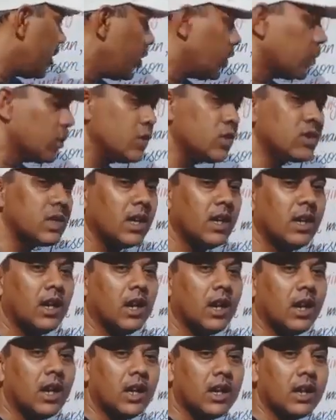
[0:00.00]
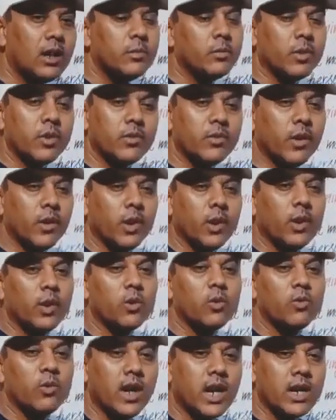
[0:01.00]
use A
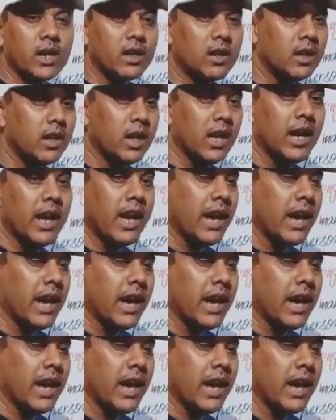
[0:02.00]
before one.